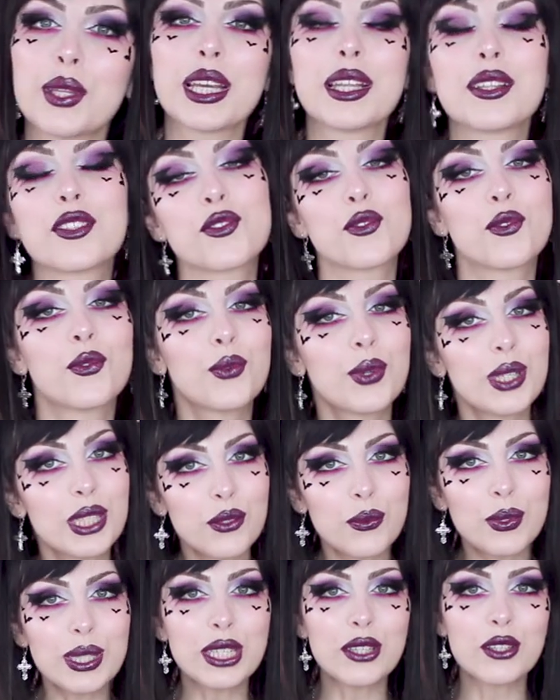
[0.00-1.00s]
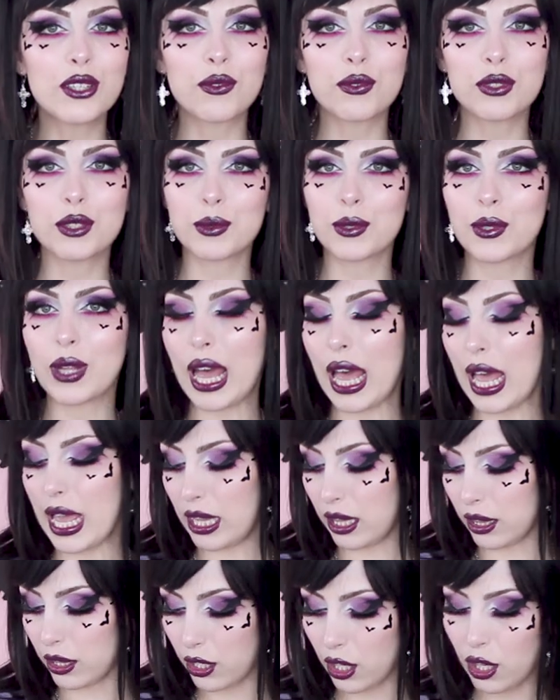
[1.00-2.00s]
It's really, really comfortable.
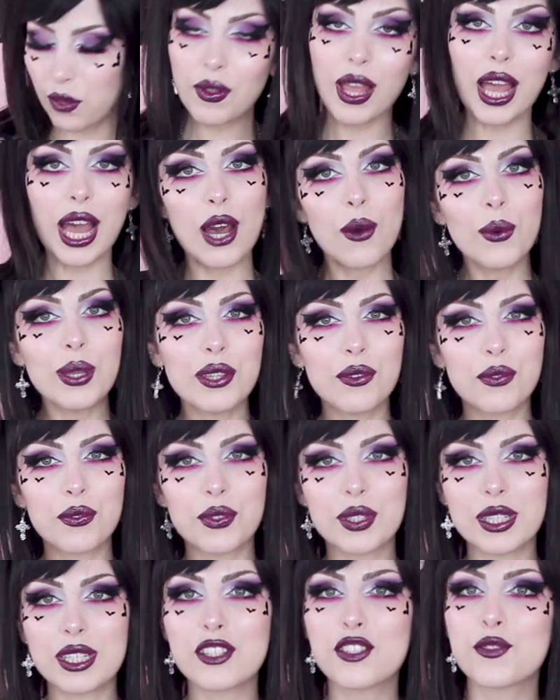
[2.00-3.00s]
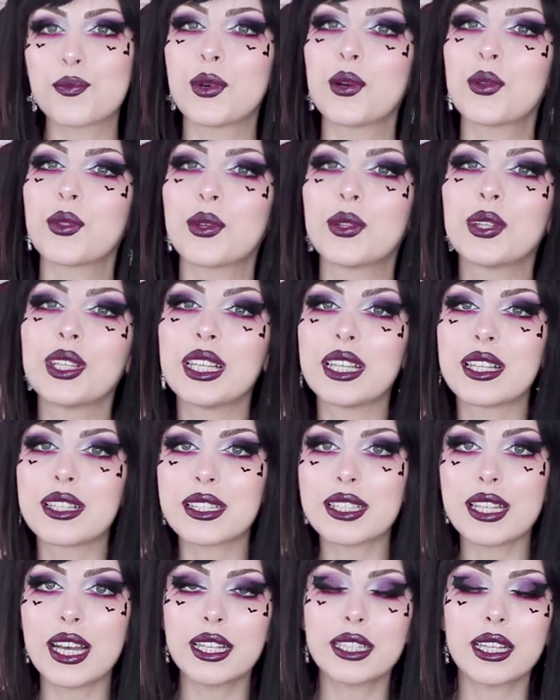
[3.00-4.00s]
I love how it feels both on the
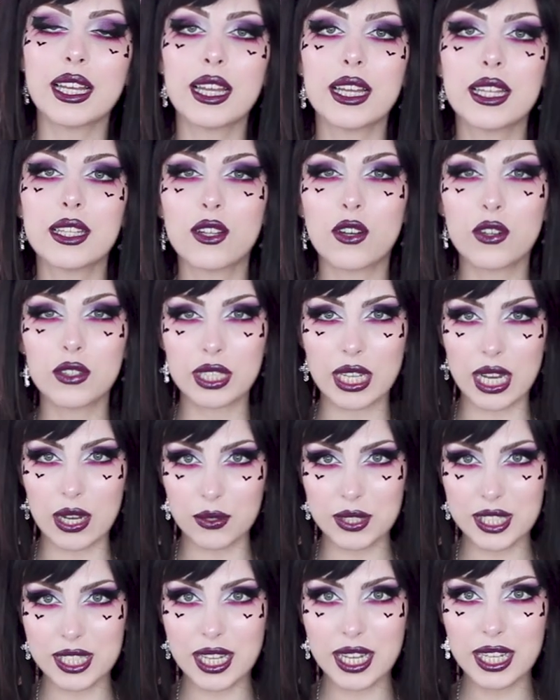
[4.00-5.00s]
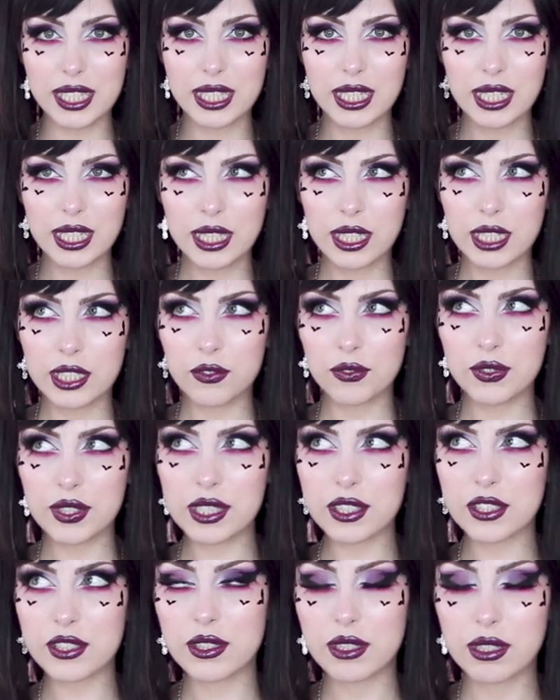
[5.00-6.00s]
inside and on the outside. It
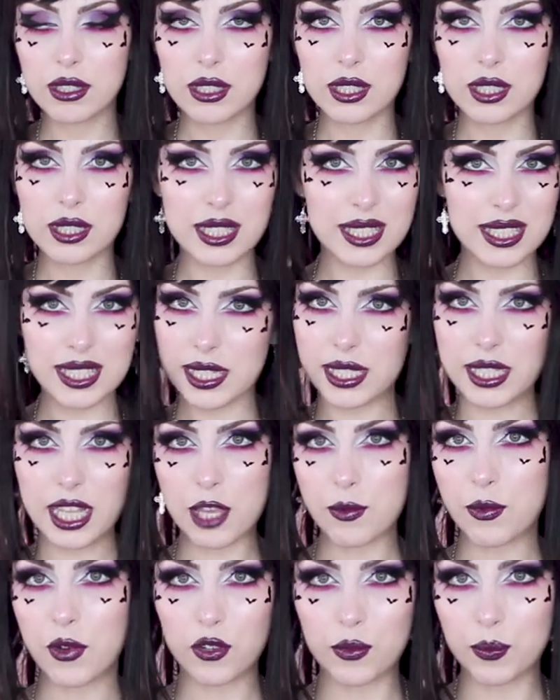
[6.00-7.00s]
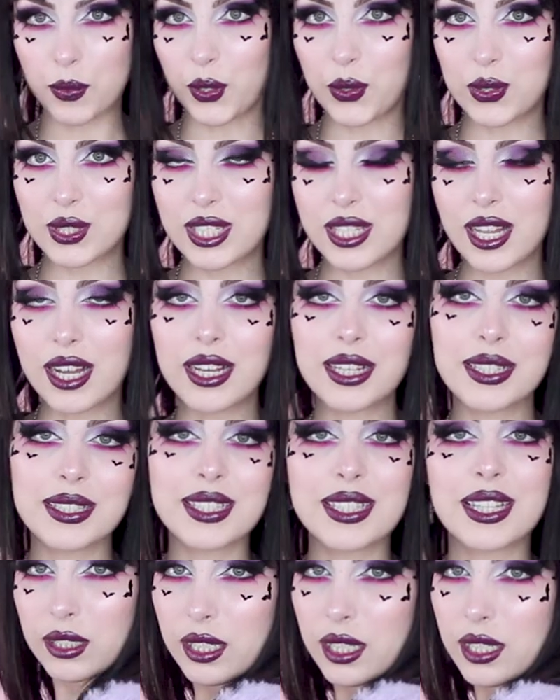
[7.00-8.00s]
feels just the same on both
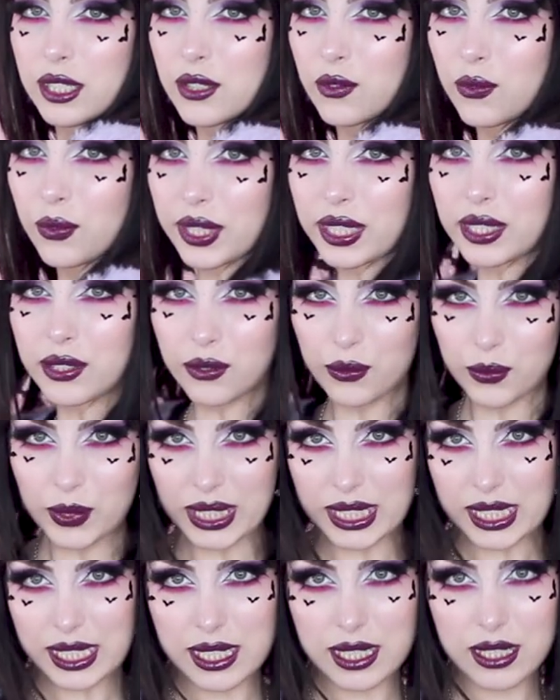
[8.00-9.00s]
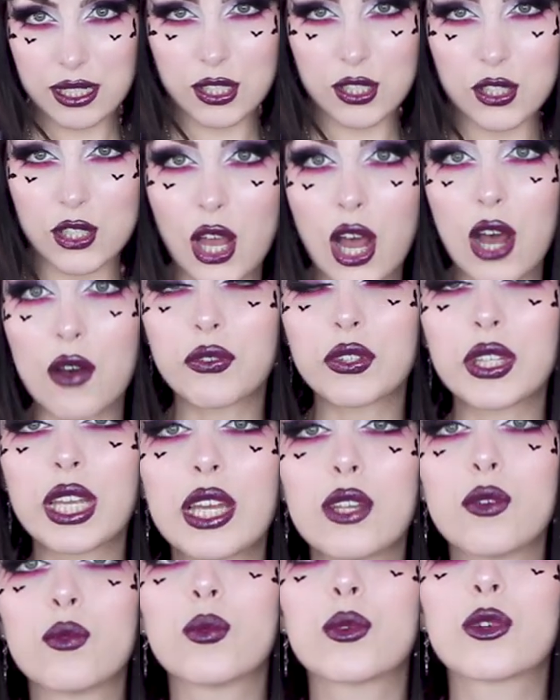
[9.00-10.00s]
sides. Really, really soft
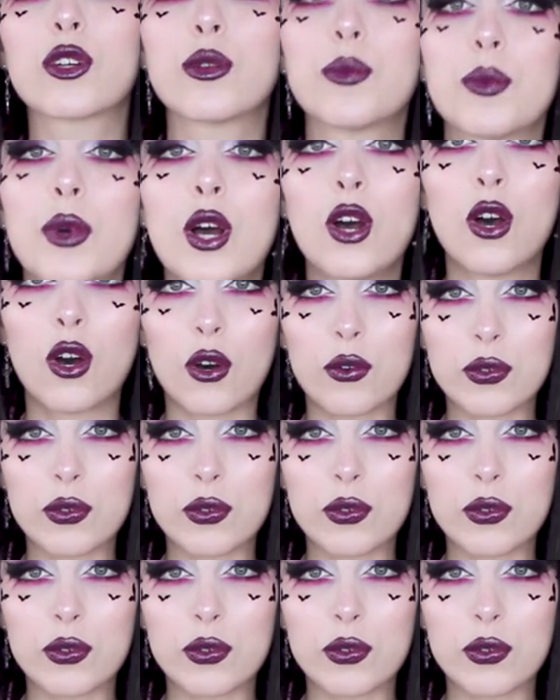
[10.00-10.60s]
and warm.